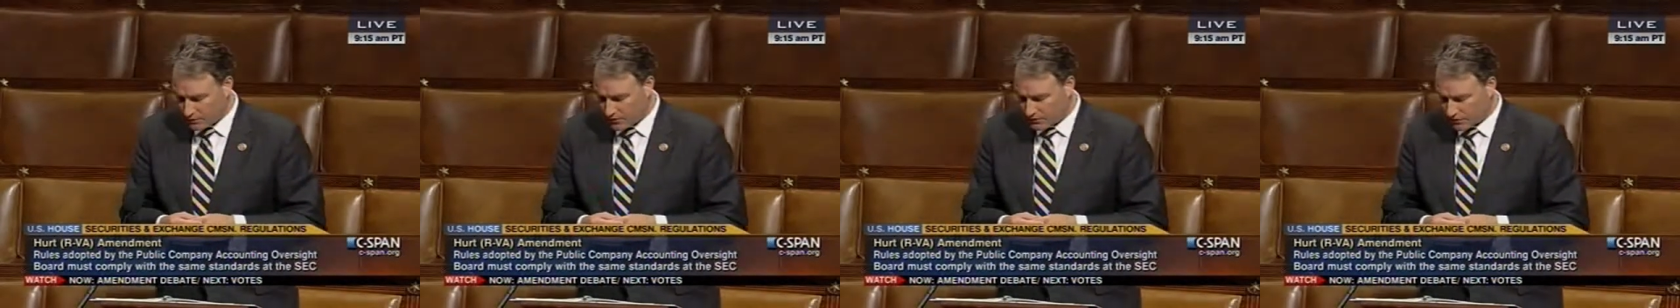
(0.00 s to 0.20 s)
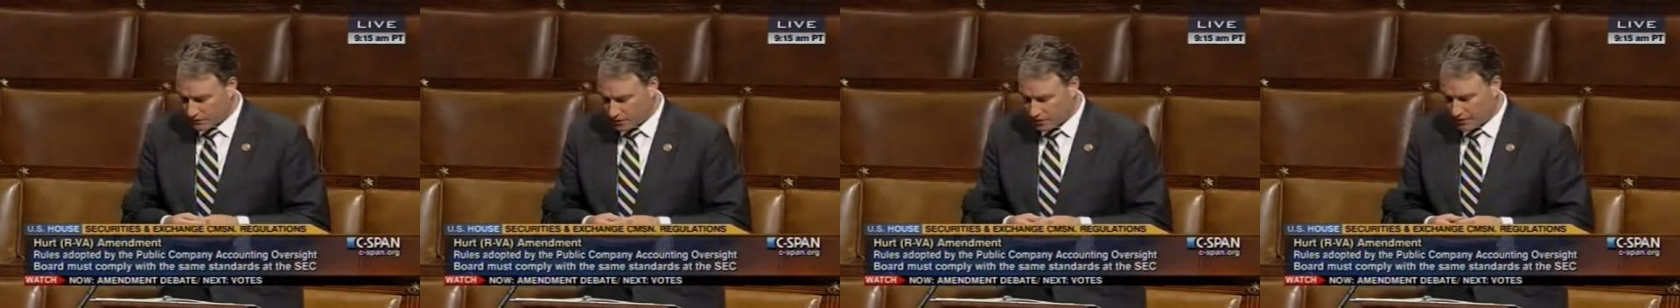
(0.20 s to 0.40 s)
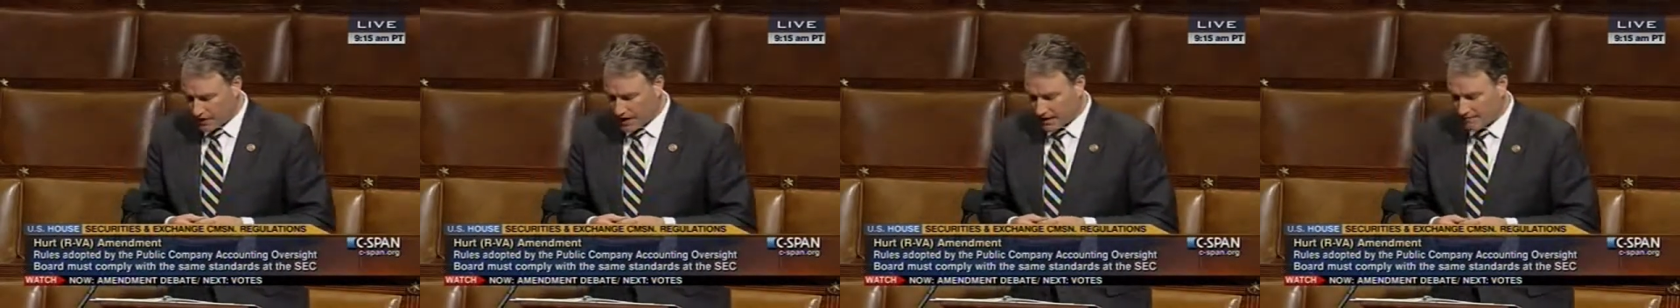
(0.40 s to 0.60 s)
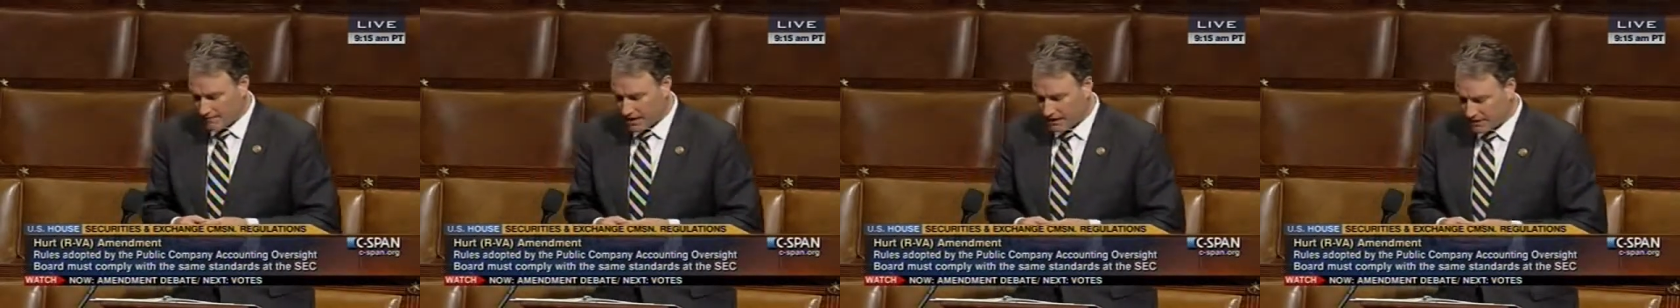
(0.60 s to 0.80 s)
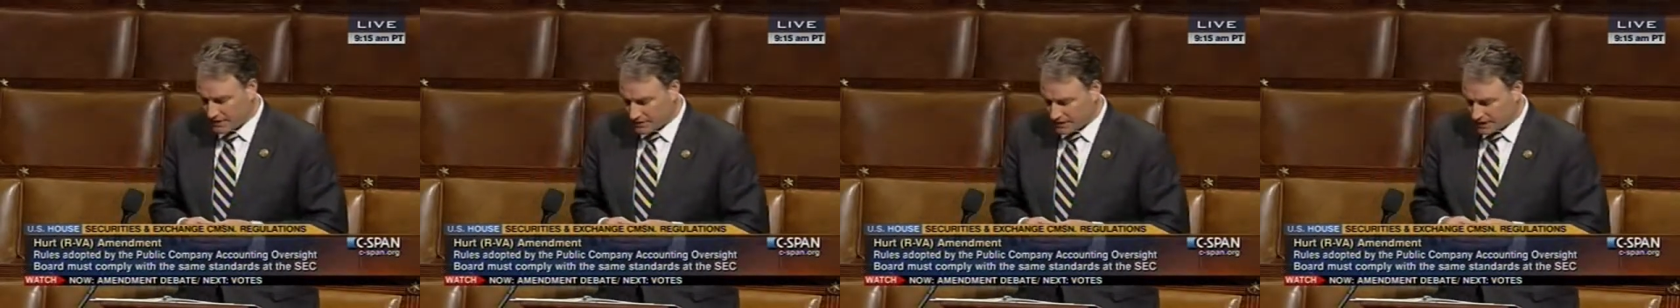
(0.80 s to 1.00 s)
was thrown out
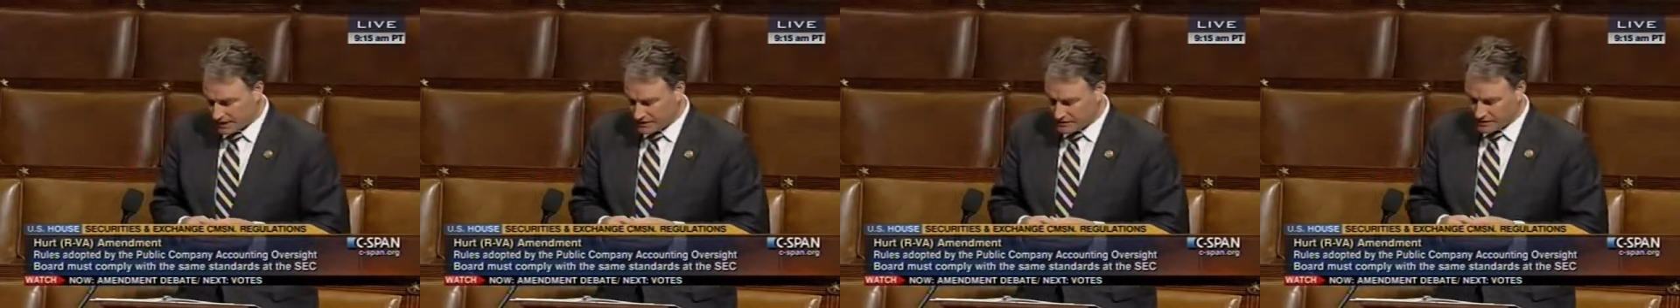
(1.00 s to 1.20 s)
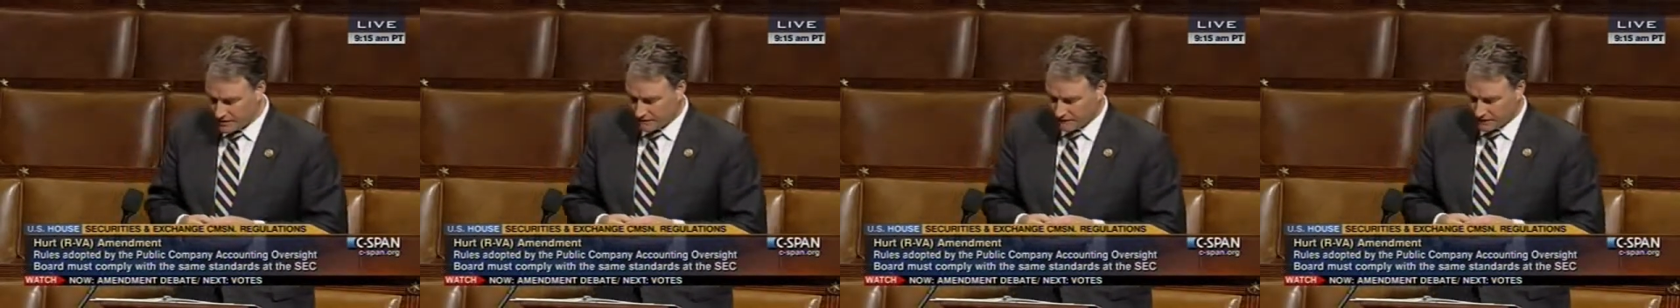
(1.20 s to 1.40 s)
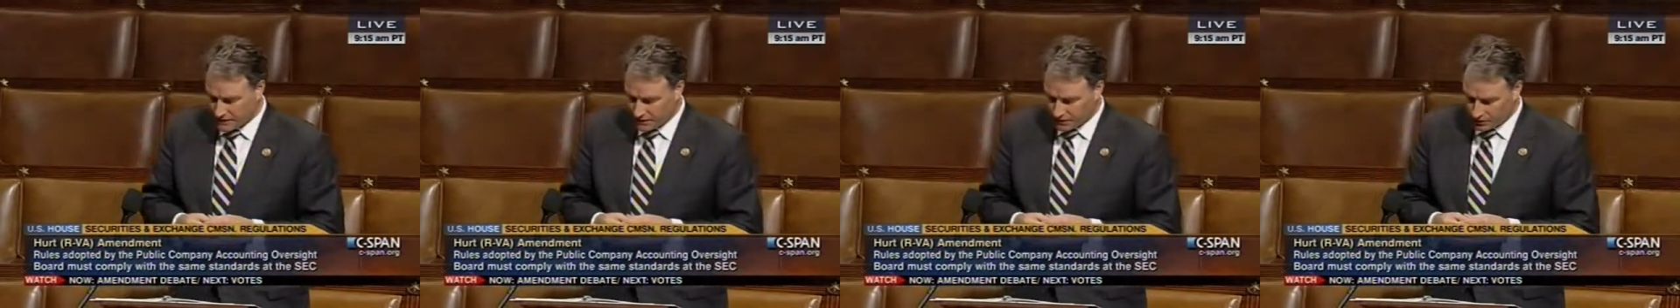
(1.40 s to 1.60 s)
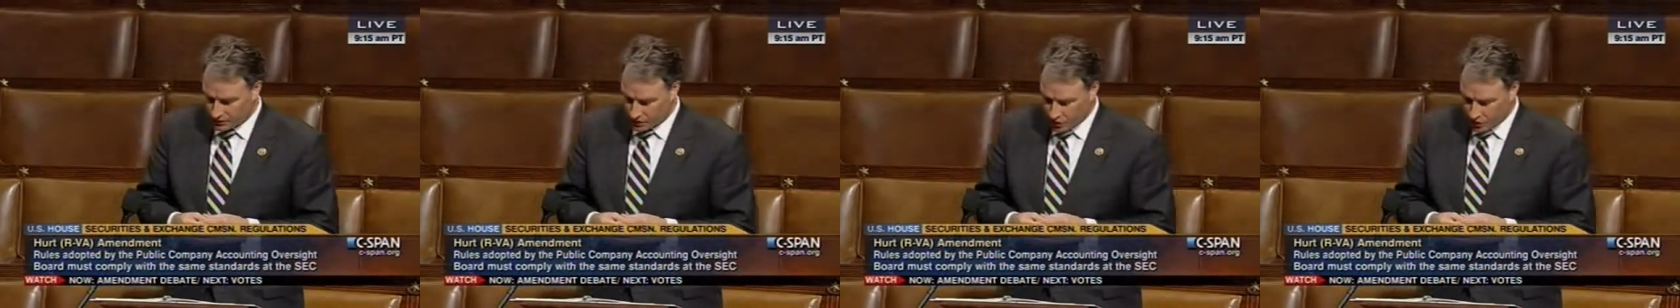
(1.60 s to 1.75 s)
by the D.C. federal